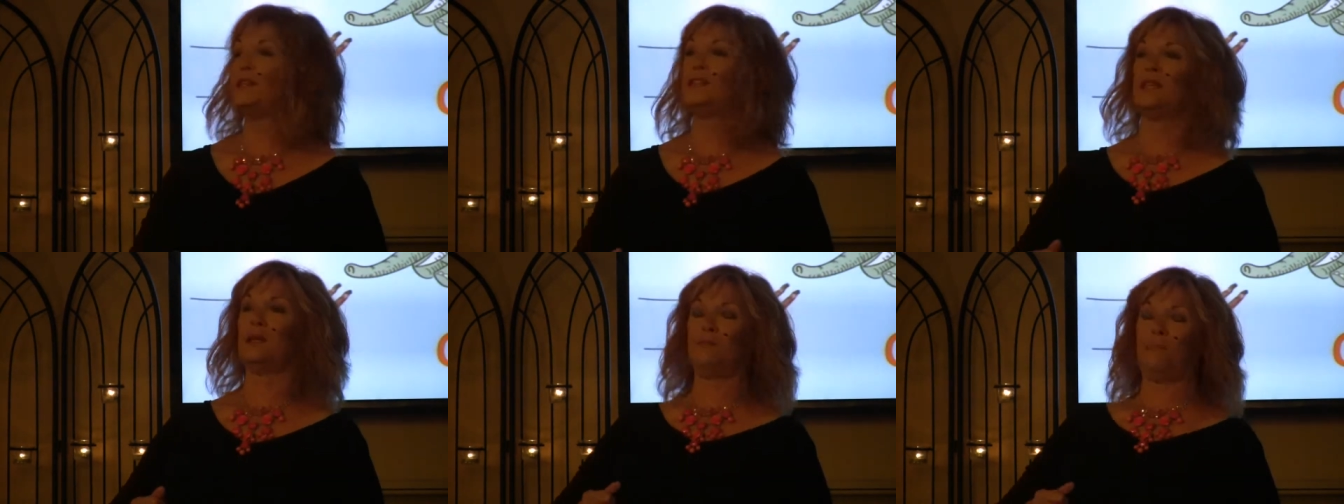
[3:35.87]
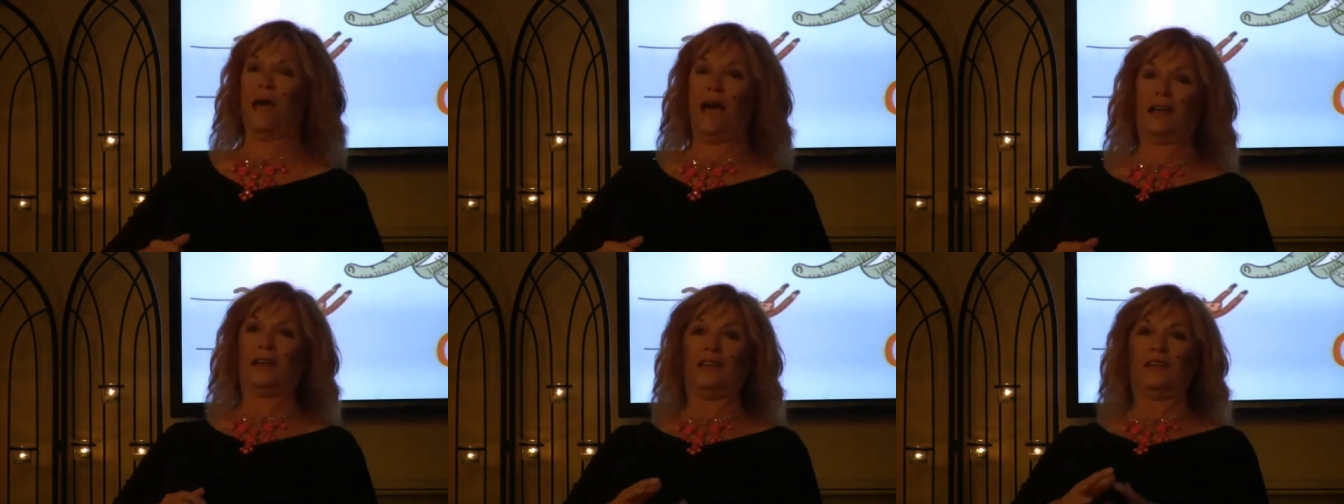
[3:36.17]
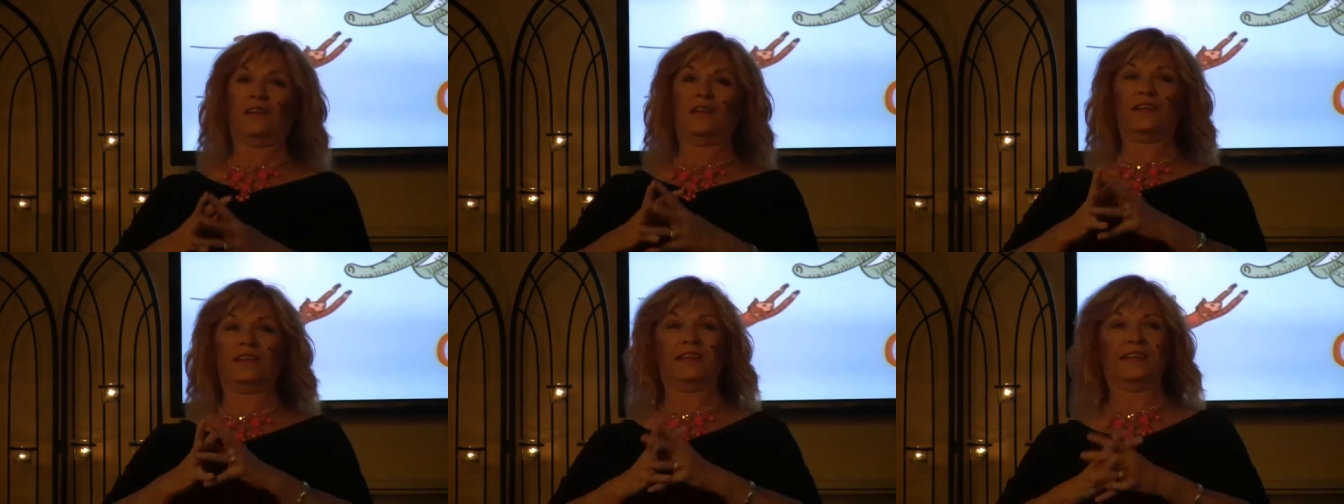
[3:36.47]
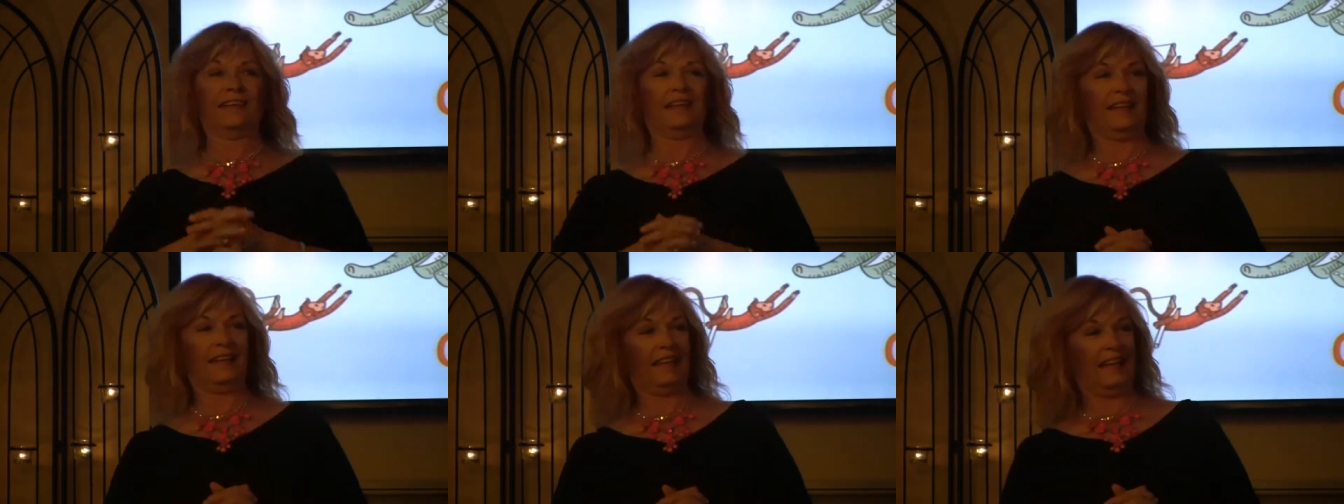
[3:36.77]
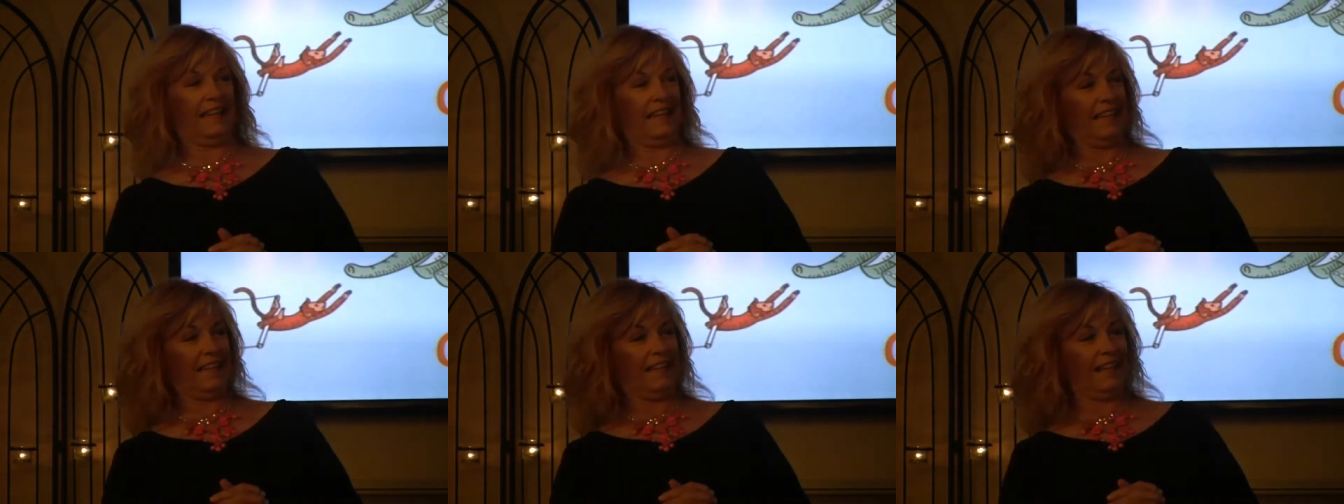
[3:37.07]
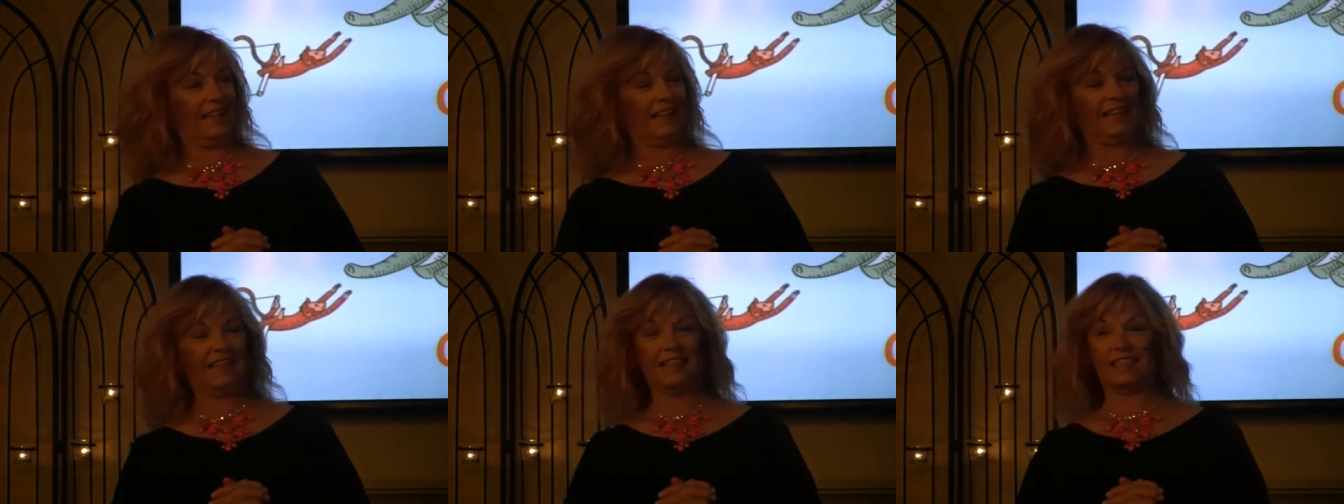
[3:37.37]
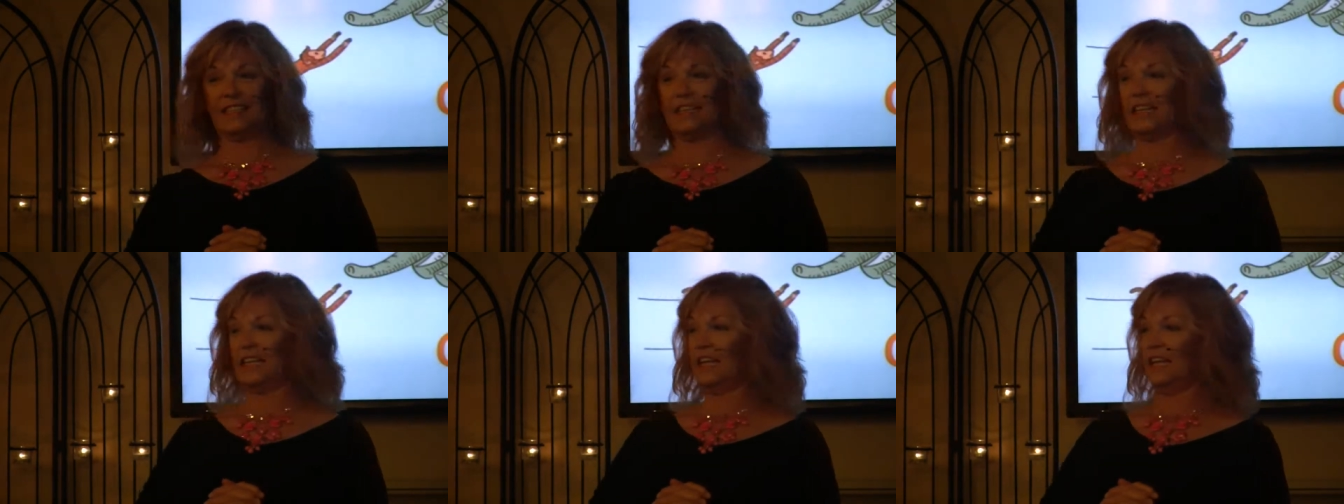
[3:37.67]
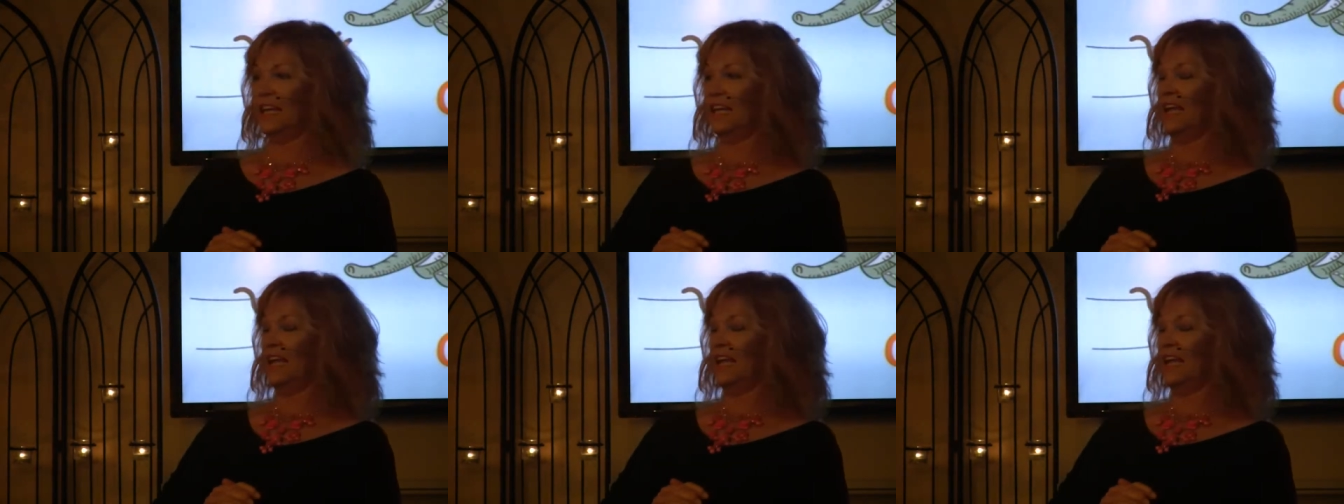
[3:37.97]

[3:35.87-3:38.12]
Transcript: we sit back and go, yeah, I like it like this.